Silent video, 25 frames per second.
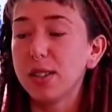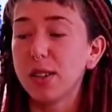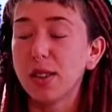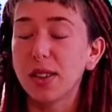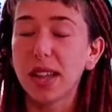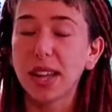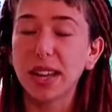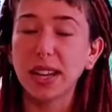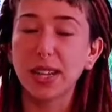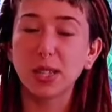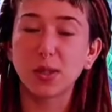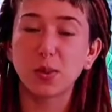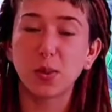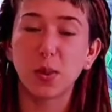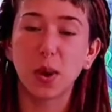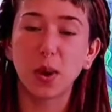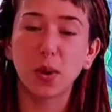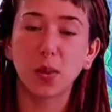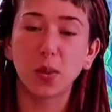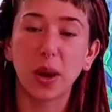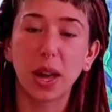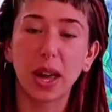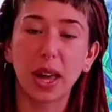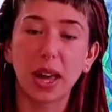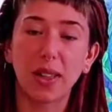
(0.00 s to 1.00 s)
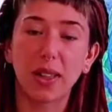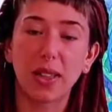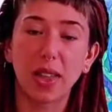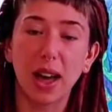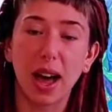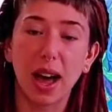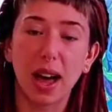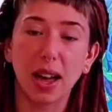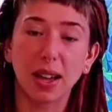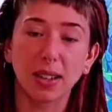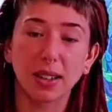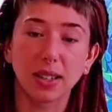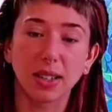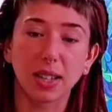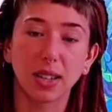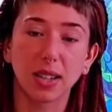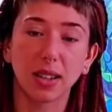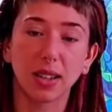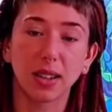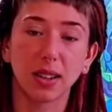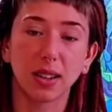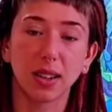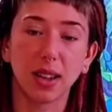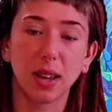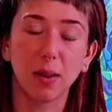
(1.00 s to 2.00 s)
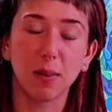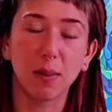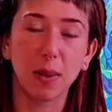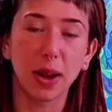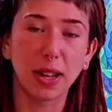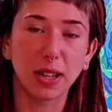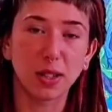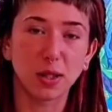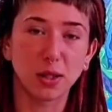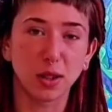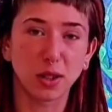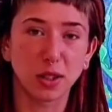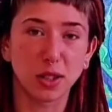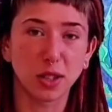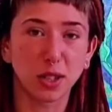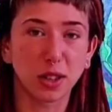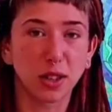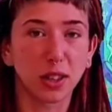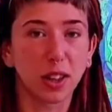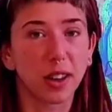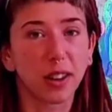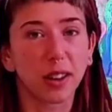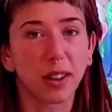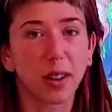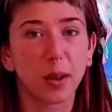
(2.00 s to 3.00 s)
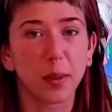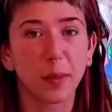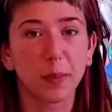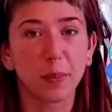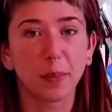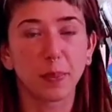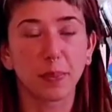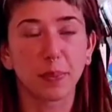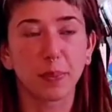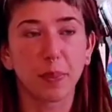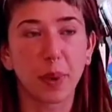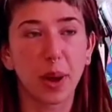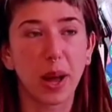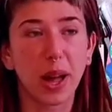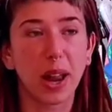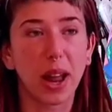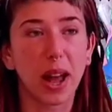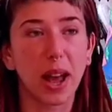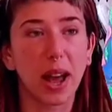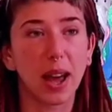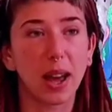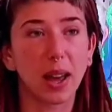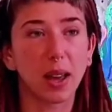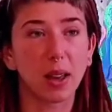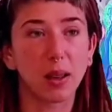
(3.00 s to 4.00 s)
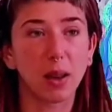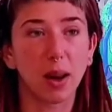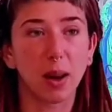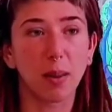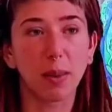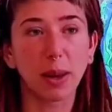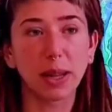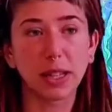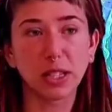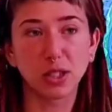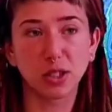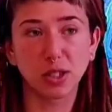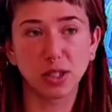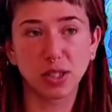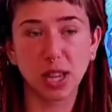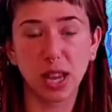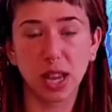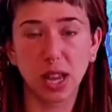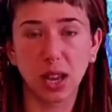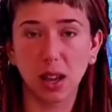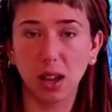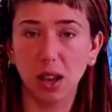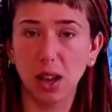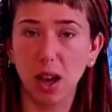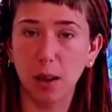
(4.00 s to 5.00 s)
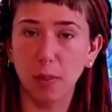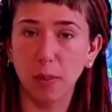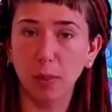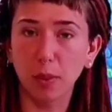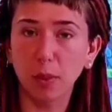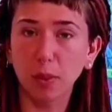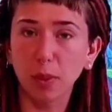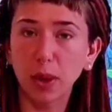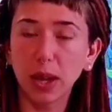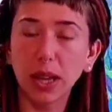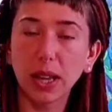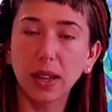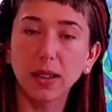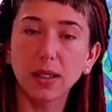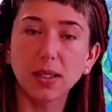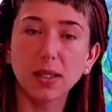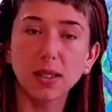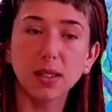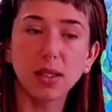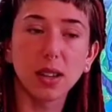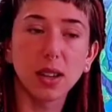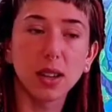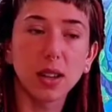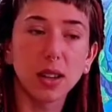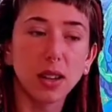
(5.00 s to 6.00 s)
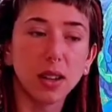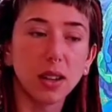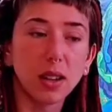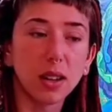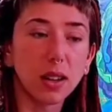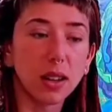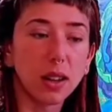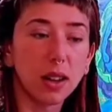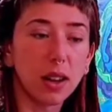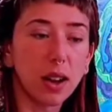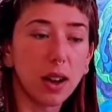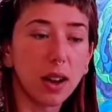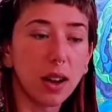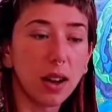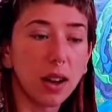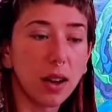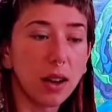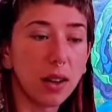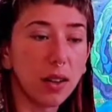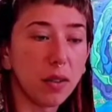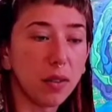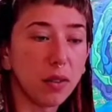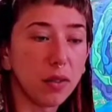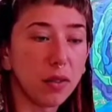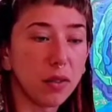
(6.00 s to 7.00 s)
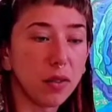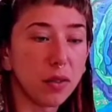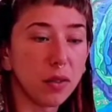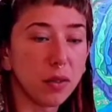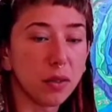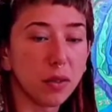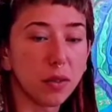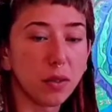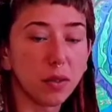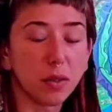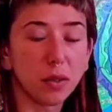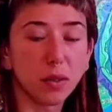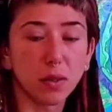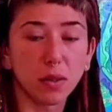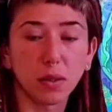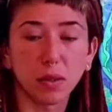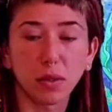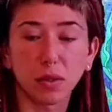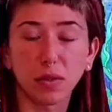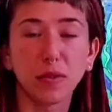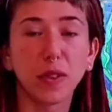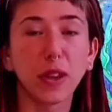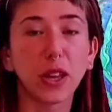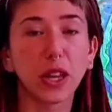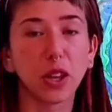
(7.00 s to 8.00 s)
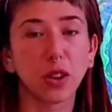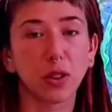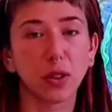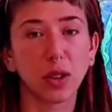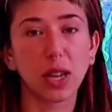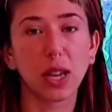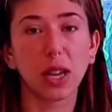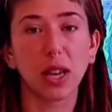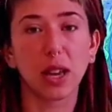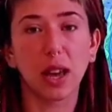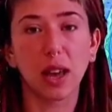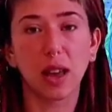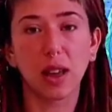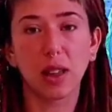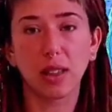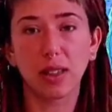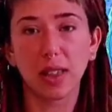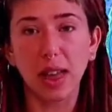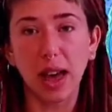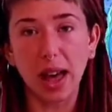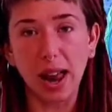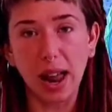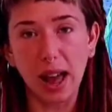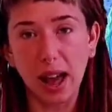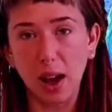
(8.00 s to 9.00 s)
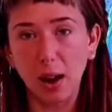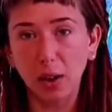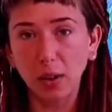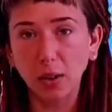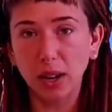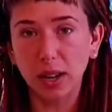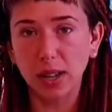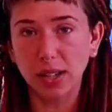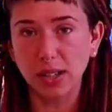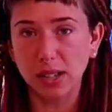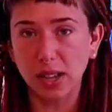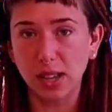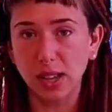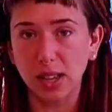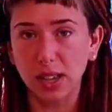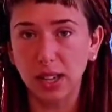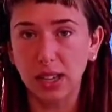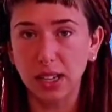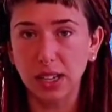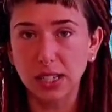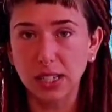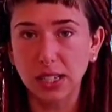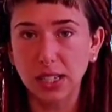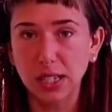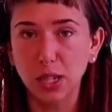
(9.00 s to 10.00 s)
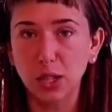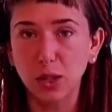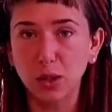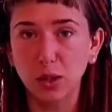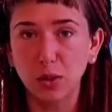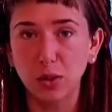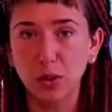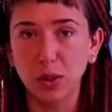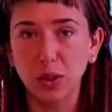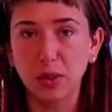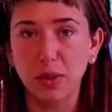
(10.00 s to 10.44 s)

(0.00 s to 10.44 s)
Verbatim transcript: that is one way that it might start to look, but I might just take a couple weeks of figuring that out as I like continue to